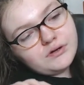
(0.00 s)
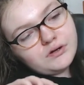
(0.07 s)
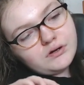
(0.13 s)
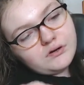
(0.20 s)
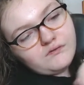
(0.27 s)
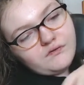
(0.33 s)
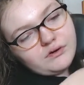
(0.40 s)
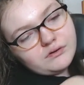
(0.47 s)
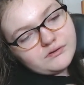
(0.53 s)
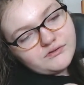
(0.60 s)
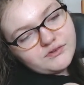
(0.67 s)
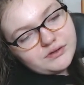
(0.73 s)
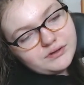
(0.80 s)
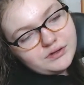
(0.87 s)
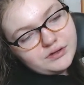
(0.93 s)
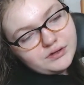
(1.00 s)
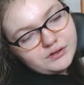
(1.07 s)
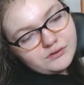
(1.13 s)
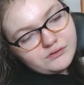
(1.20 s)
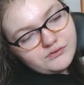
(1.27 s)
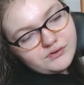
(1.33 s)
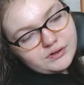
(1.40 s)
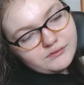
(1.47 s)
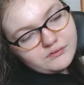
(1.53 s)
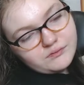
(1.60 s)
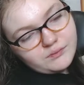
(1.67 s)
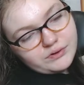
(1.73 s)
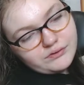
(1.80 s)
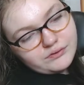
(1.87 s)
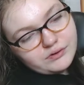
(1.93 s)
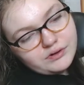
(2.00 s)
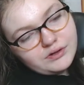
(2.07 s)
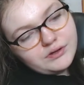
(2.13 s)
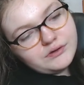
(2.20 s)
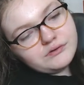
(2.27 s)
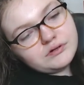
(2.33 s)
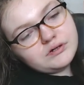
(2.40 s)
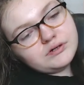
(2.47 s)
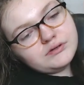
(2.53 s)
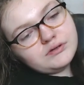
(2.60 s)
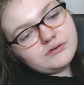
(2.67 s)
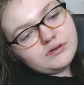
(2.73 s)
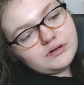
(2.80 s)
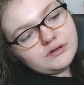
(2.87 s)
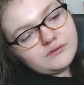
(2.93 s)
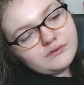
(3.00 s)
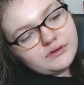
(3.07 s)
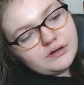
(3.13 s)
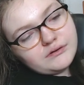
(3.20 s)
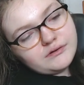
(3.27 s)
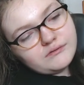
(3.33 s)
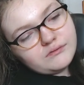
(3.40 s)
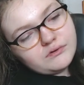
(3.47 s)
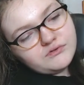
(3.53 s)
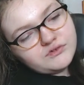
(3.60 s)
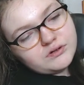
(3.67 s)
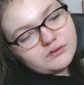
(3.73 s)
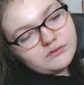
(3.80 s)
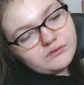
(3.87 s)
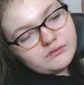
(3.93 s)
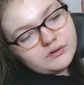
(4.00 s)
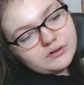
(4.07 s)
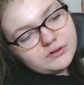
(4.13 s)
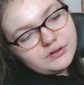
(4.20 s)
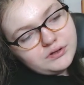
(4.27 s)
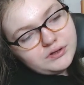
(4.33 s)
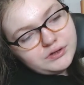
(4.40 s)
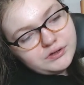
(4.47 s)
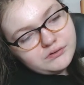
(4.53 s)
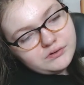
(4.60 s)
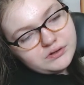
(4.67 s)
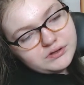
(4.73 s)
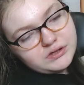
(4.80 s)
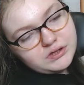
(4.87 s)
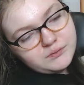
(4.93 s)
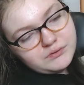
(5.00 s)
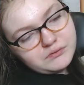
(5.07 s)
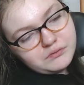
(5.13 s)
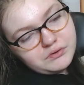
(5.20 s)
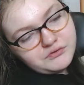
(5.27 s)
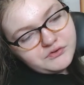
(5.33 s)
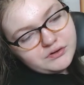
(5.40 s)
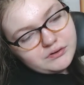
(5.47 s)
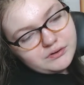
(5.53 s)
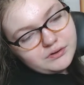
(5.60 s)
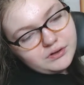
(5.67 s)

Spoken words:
Her father said, You saved your brother. You couldn't have done it without your wheelchair, Loretta. You can keep the wheelchair.